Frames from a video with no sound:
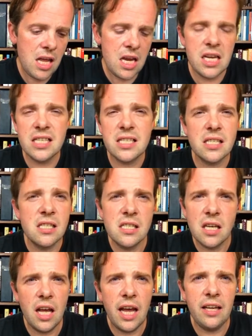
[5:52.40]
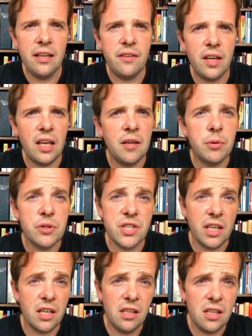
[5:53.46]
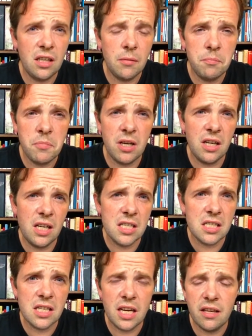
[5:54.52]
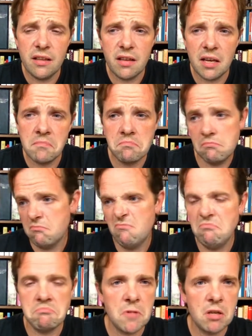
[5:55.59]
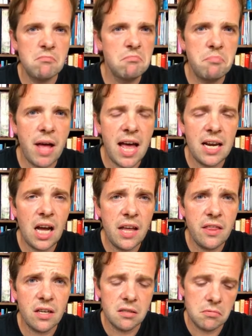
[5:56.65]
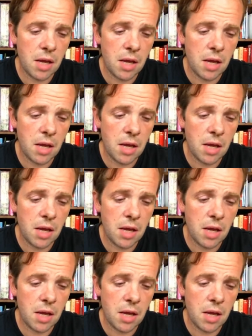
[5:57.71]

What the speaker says: It isn't anything in particular, but it isn't anything bad either.